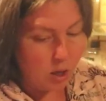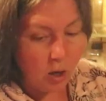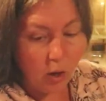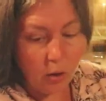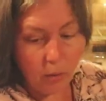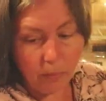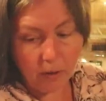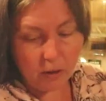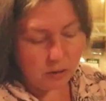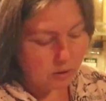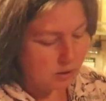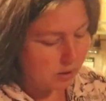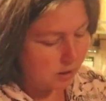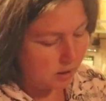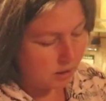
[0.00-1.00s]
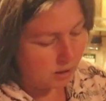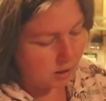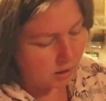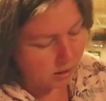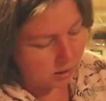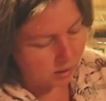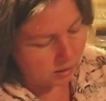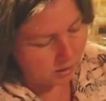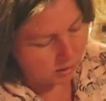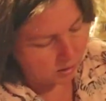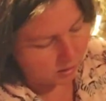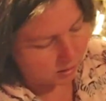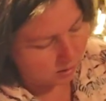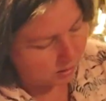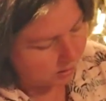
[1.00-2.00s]
Oh,
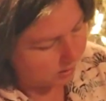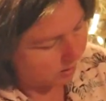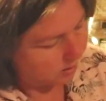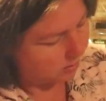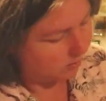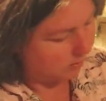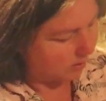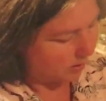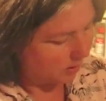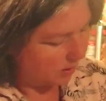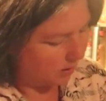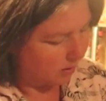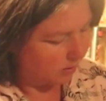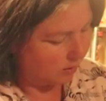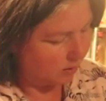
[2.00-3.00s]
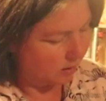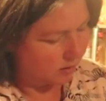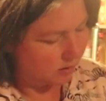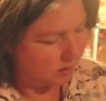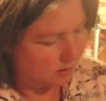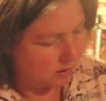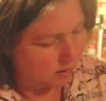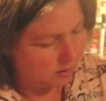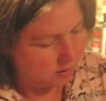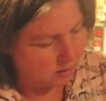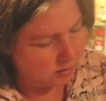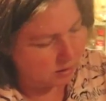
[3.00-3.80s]
parsley. You know what? It doesn't need.